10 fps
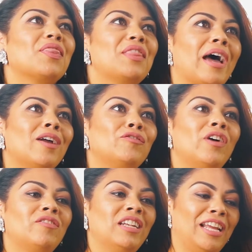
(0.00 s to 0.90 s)
that
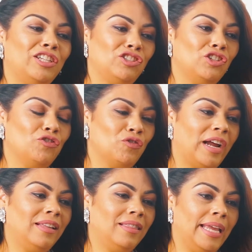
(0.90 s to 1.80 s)
revelation
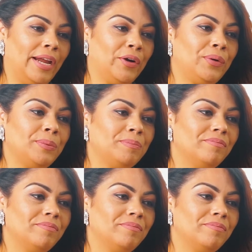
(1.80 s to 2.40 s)
right there